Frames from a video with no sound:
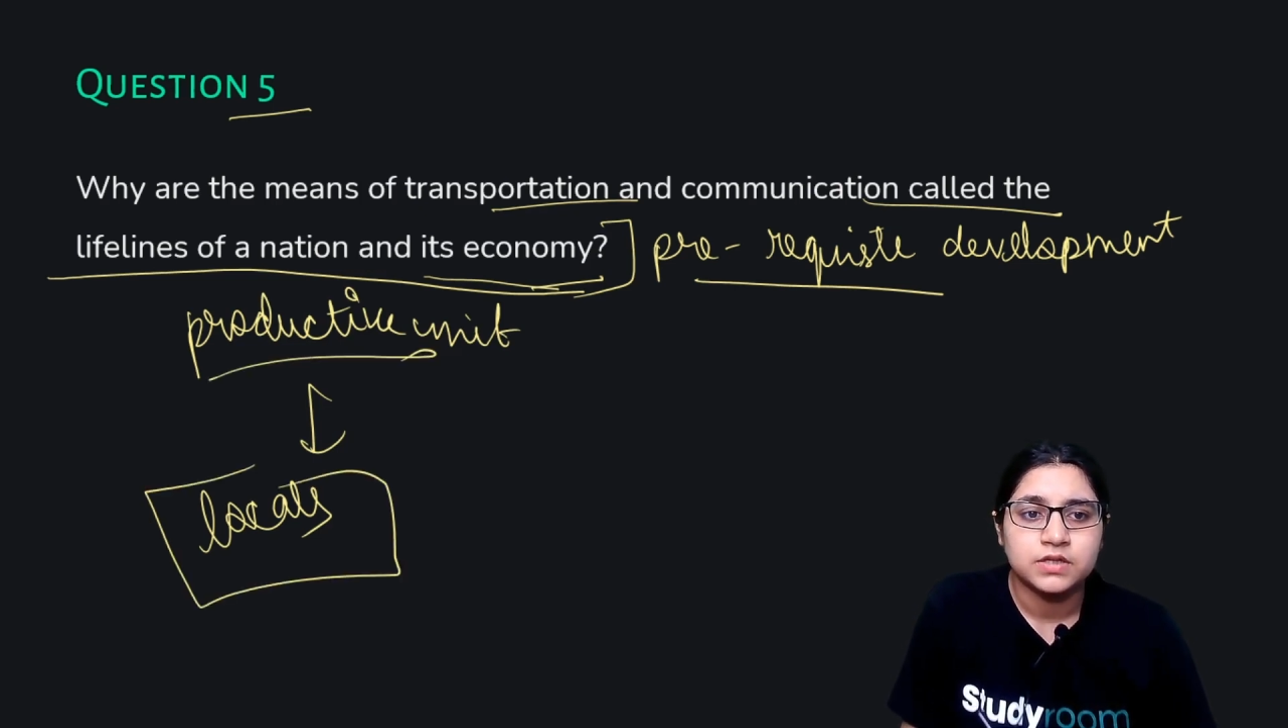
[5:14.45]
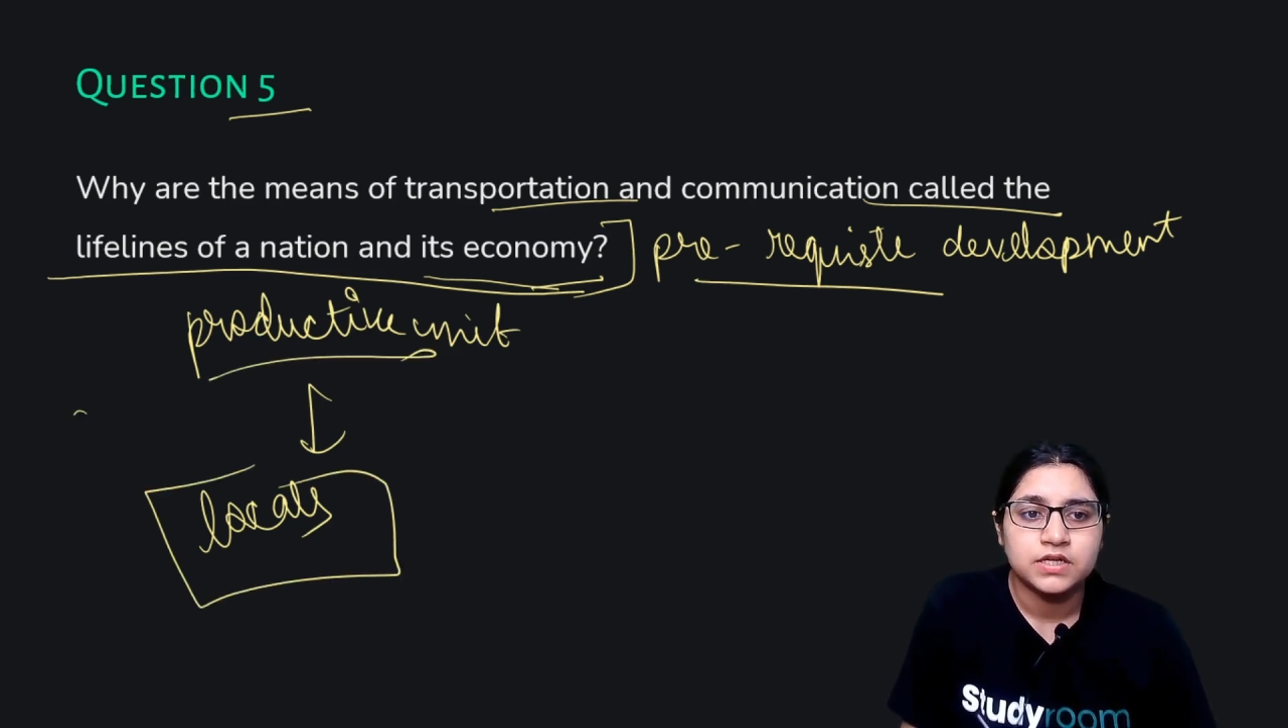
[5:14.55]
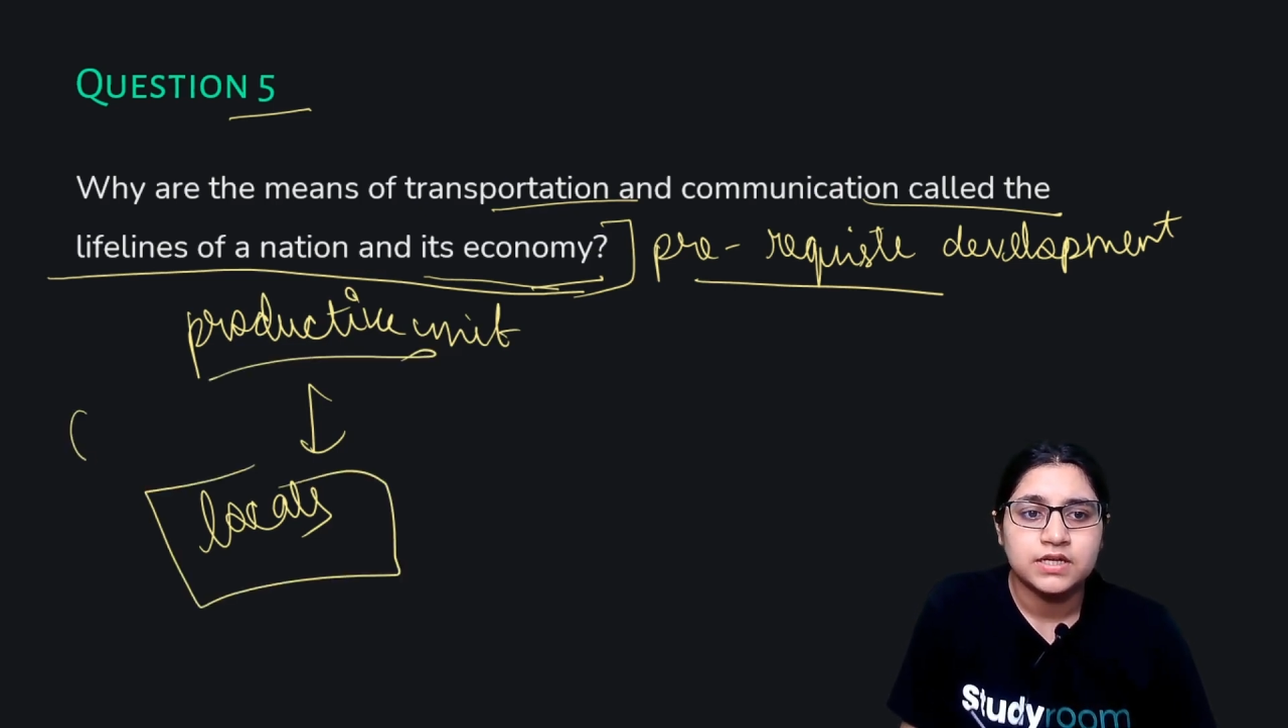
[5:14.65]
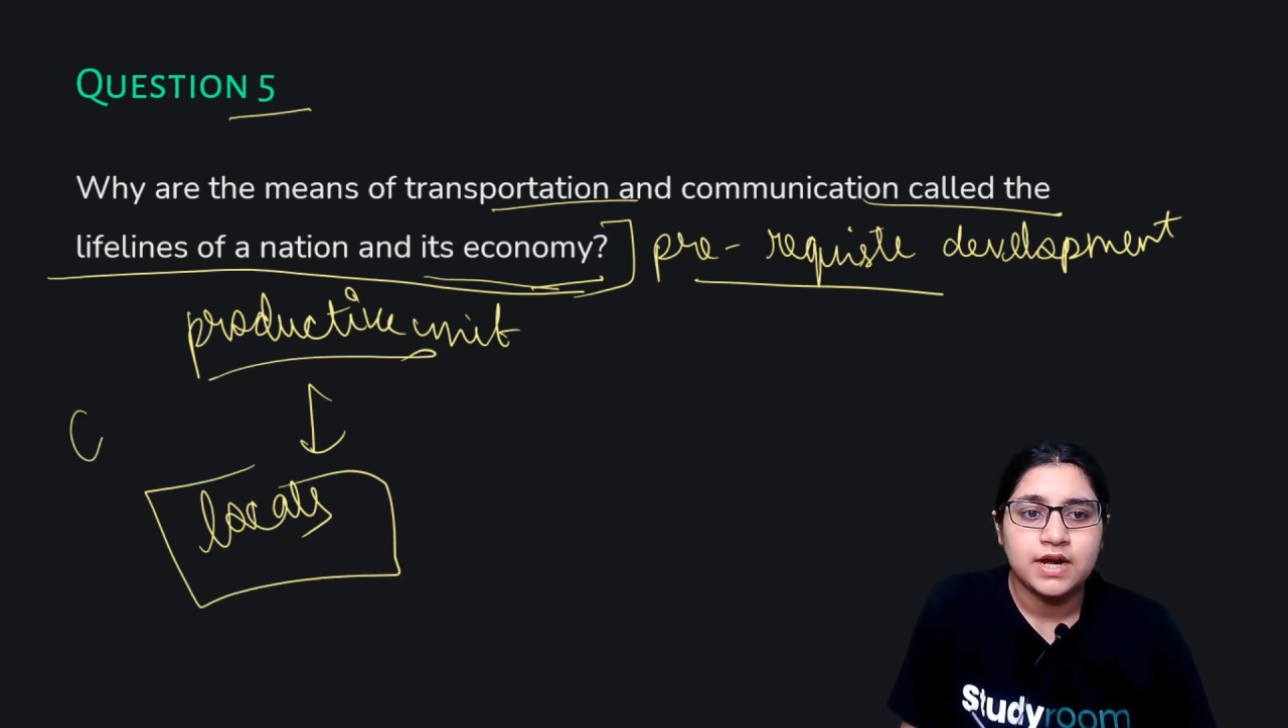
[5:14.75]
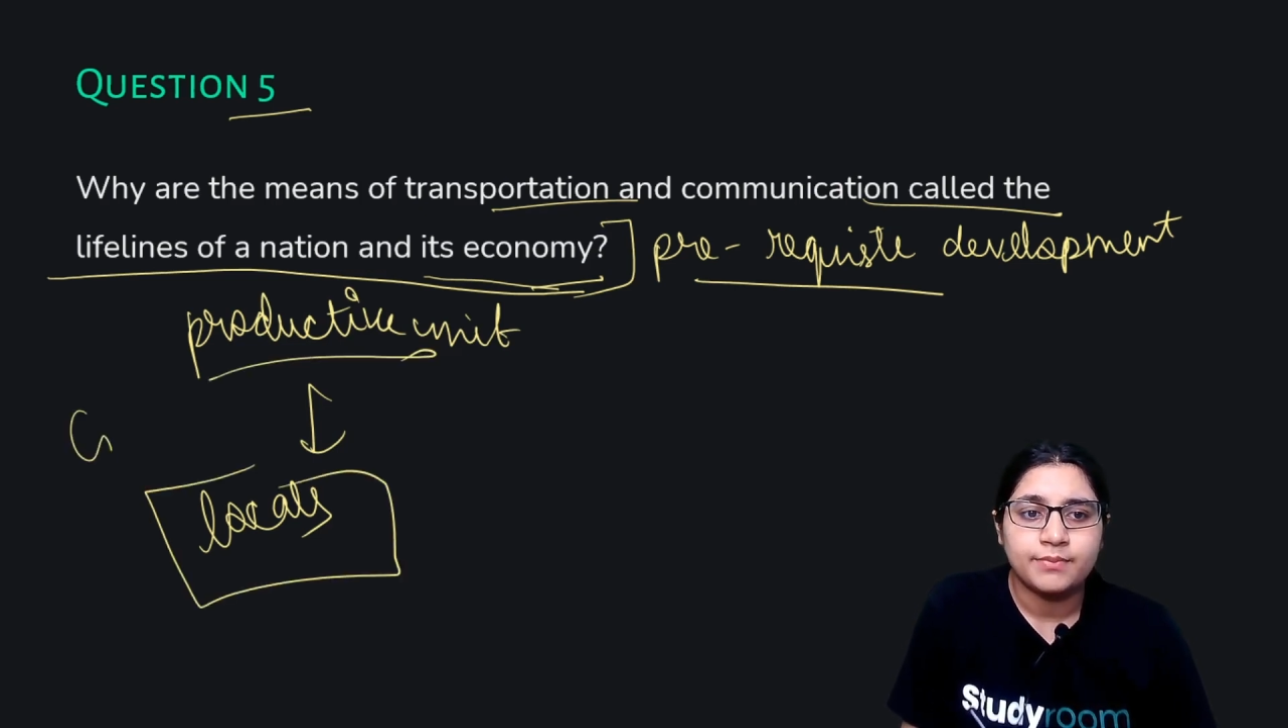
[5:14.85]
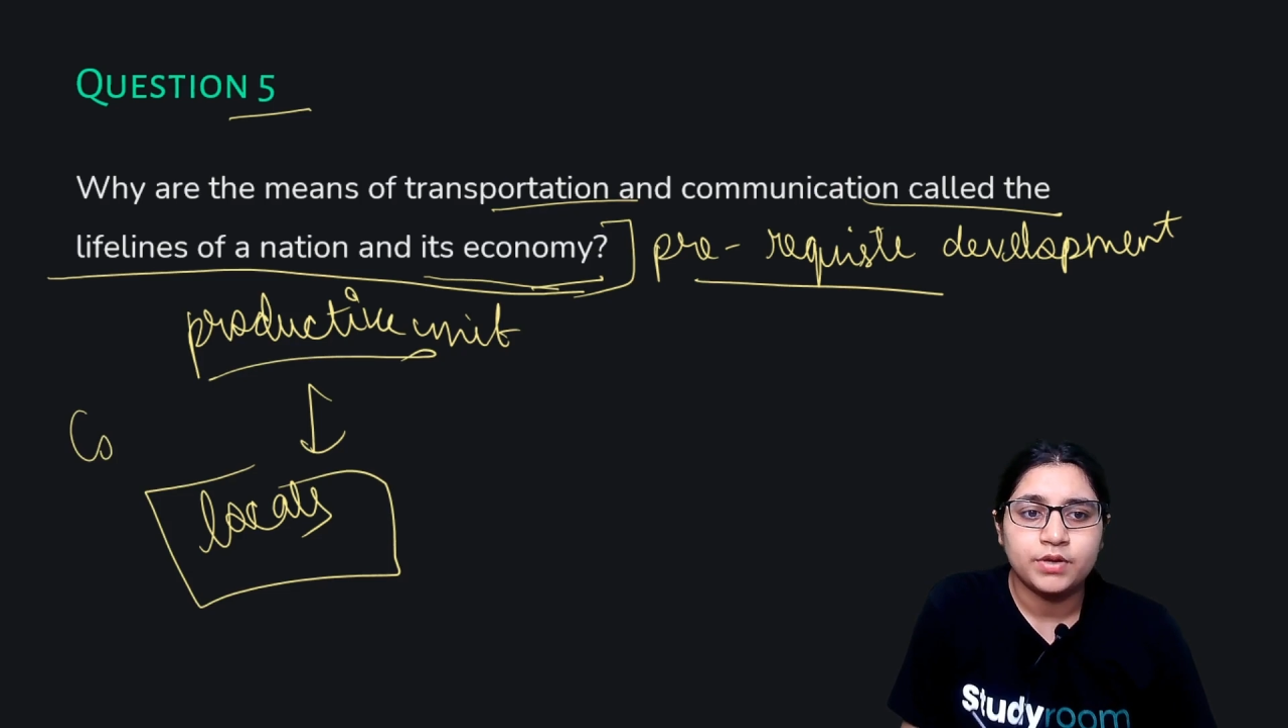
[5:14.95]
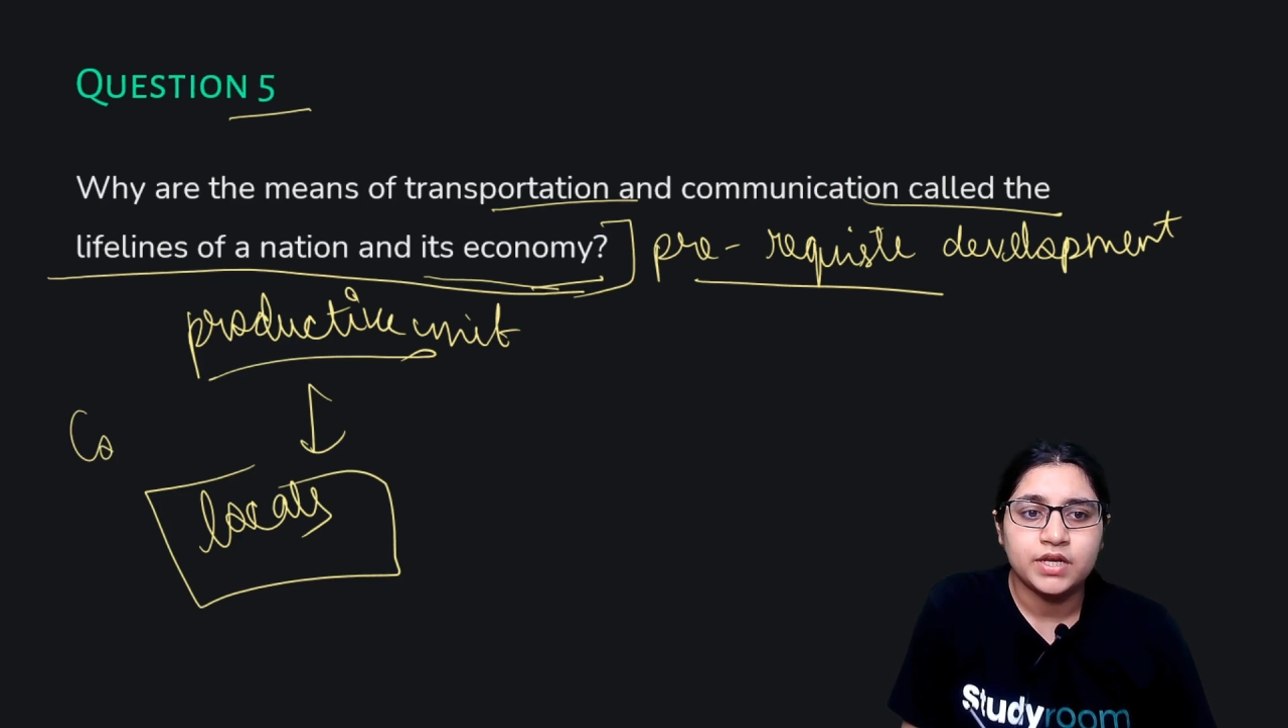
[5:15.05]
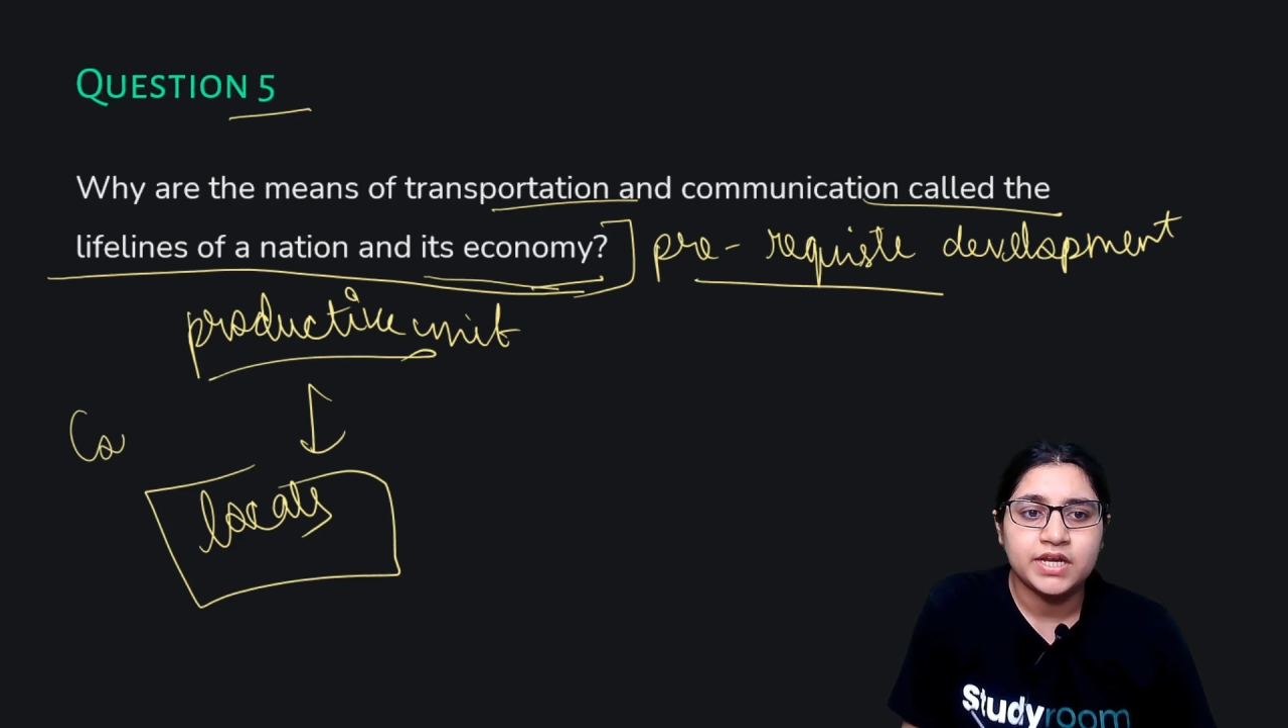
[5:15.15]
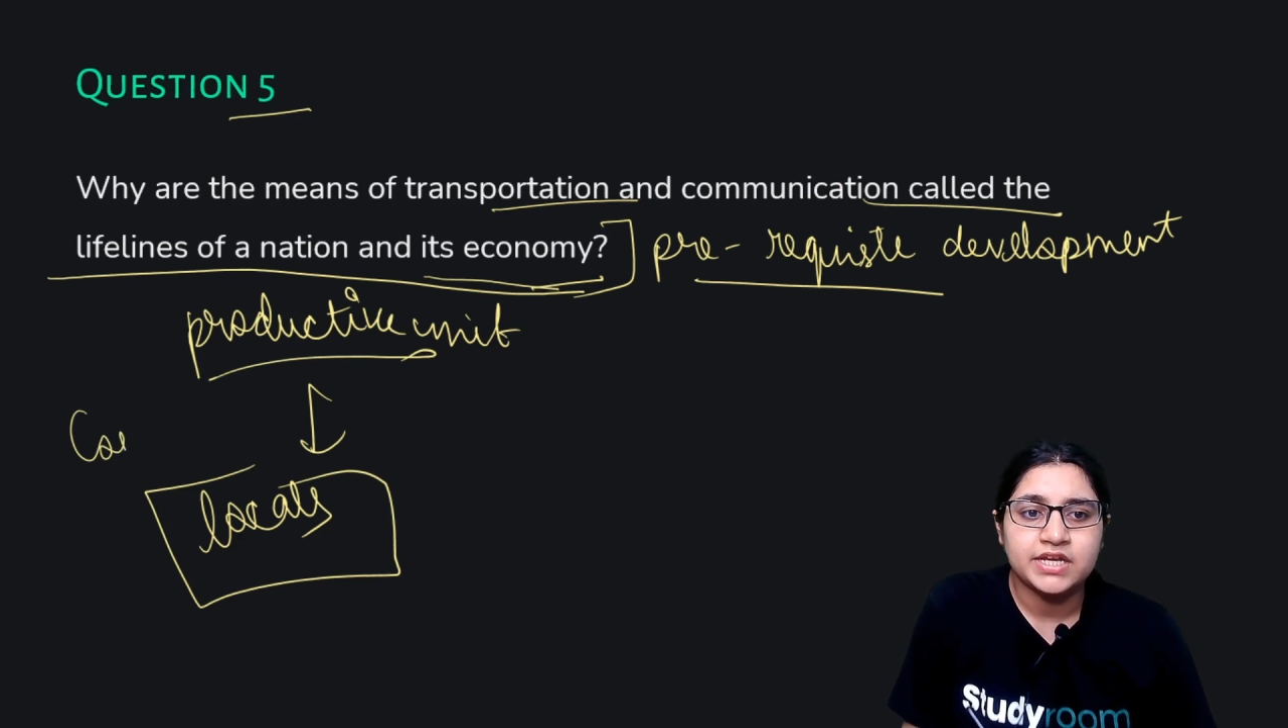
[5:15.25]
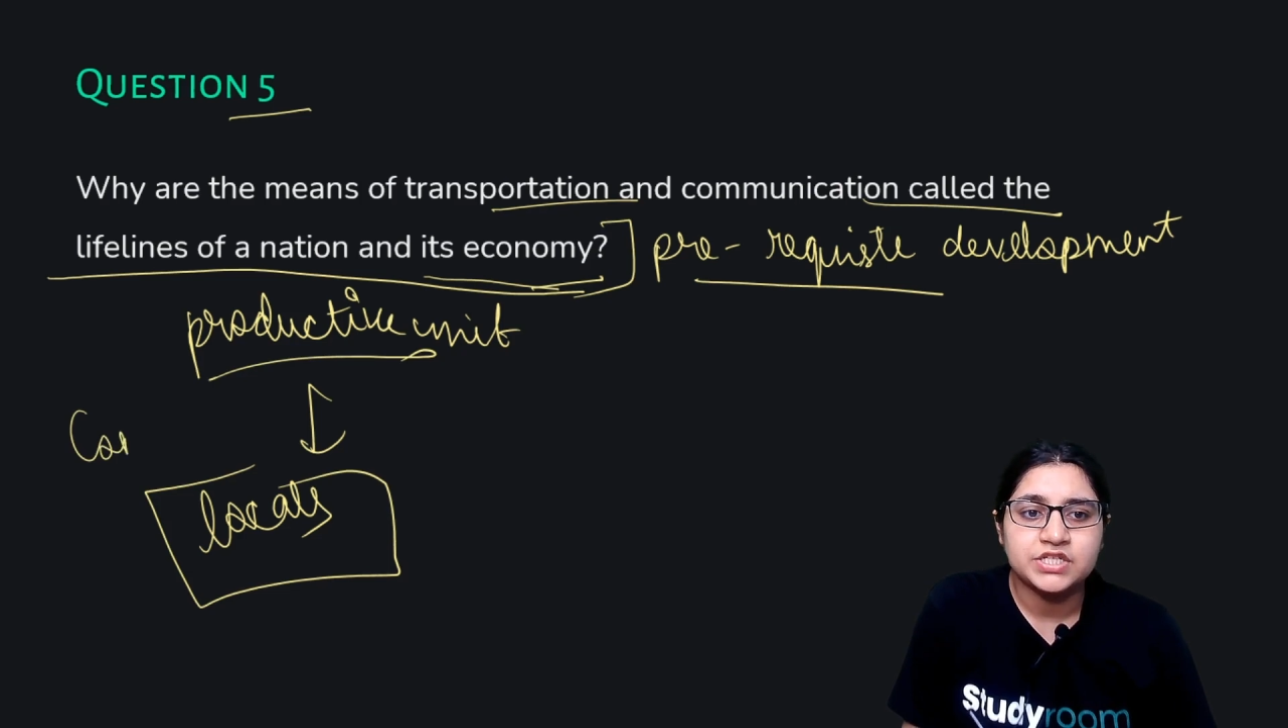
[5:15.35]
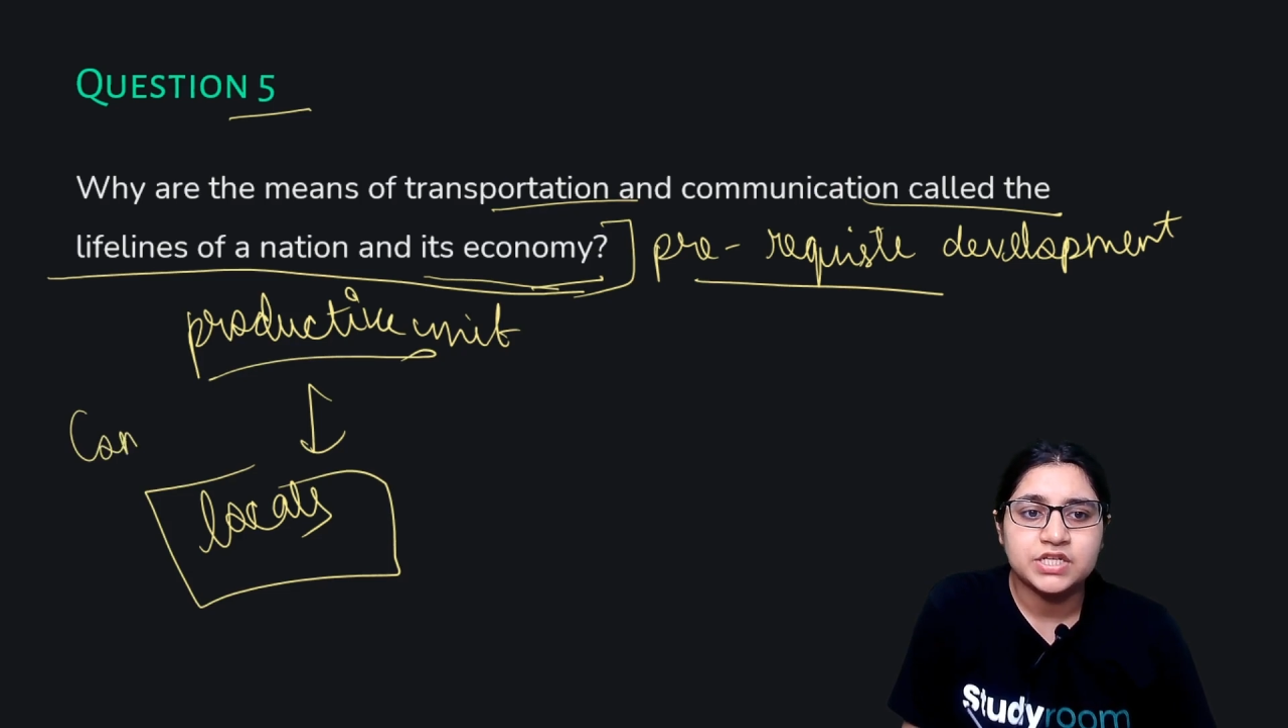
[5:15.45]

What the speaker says: communication